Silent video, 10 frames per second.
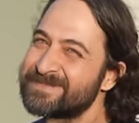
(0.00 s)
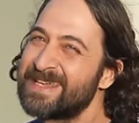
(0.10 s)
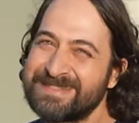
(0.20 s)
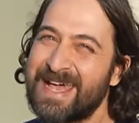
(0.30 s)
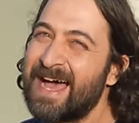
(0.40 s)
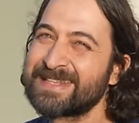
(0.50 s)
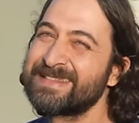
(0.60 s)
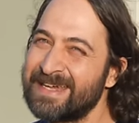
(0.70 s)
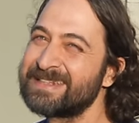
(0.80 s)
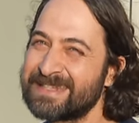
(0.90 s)
Exactly.
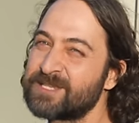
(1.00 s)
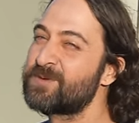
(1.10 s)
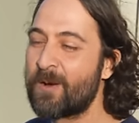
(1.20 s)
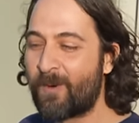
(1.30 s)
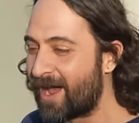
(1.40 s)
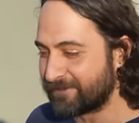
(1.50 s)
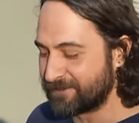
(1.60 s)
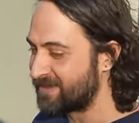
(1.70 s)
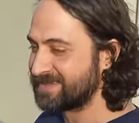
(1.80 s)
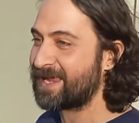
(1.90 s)
Yo, like, that's what I wanted
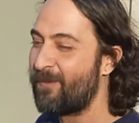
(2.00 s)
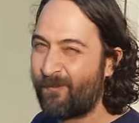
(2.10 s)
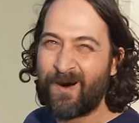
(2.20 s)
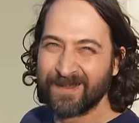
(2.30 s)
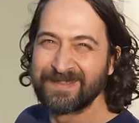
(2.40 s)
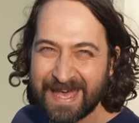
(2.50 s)
for. I was like, I want